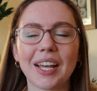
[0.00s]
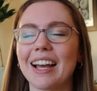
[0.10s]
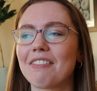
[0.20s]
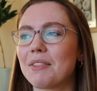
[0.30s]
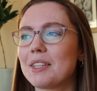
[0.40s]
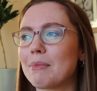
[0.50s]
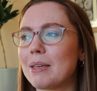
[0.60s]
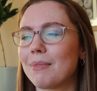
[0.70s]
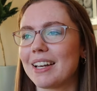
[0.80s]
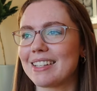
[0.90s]
Okay, I found this
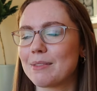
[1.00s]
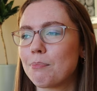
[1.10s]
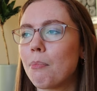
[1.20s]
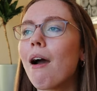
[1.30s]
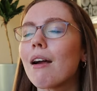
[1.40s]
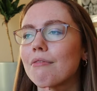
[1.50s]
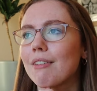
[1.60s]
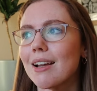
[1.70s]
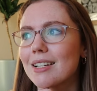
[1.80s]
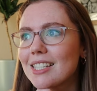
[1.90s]
meme and it's
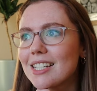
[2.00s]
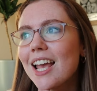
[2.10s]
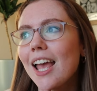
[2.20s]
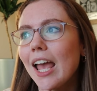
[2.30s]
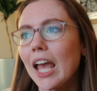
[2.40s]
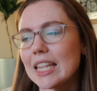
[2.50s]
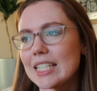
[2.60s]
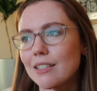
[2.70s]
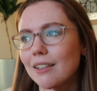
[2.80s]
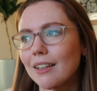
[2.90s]
perfect.
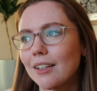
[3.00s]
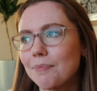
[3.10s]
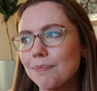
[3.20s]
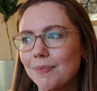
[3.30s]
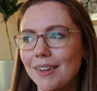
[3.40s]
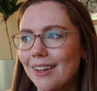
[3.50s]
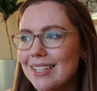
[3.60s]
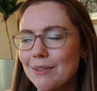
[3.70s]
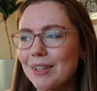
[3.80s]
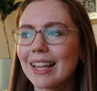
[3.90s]
It's
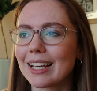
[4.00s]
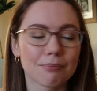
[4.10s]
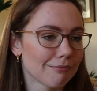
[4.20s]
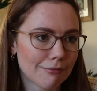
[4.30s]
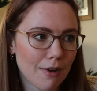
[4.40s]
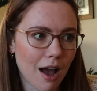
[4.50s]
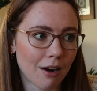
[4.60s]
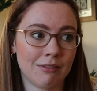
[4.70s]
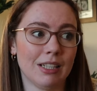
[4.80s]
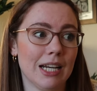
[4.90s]
something like,
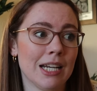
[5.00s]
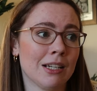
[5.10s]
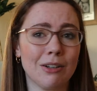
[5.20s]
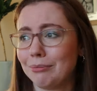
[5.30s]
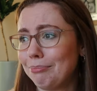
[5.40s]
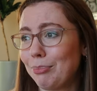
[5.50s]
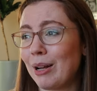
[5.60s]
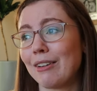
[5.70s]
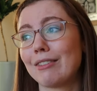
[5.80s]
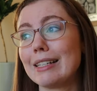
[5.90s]
I really need to go,
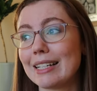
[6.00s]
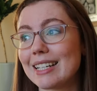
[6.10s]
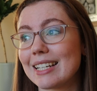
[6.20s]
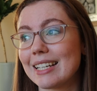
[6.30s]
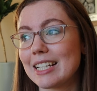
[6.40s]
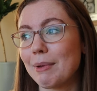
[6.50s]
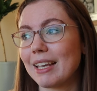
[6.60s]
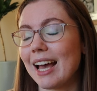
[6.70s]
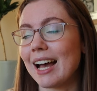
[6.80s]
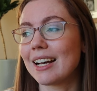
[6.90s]
but I really need to kiss my
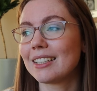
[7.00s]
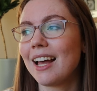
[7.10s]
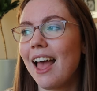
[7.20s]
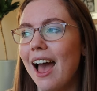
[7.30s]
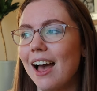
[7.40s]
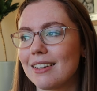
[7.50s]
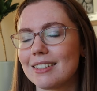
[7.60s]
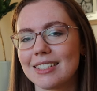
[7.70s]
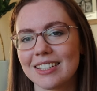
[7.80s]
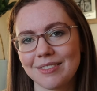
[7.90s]
cat.
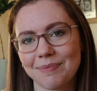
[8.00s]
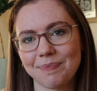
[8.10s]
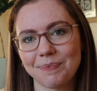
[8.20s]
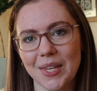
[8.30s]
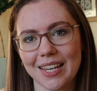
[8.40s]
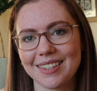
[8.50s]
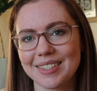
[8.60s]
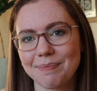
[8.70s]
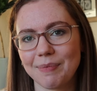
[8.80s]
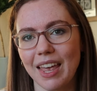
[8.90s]
And
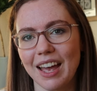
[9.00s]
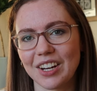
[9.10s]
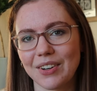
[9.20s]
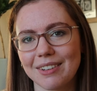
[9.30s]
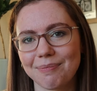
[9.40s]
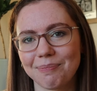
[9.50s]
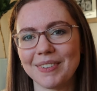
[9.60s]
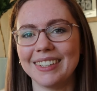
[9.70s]
yes, accurate.